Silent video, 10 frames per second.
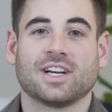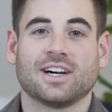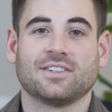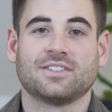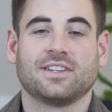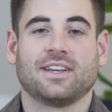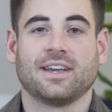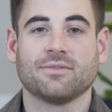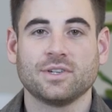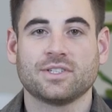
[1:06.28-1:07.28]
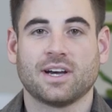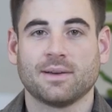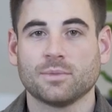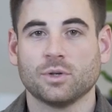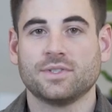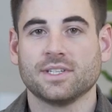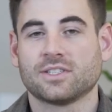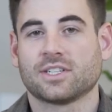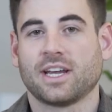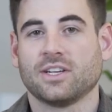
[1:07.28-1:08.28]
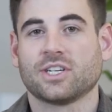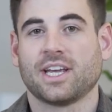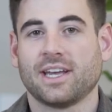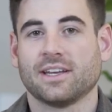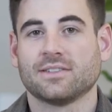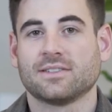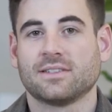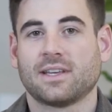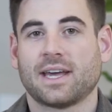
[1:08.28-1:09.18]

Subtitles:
charged every time goods exchange hands,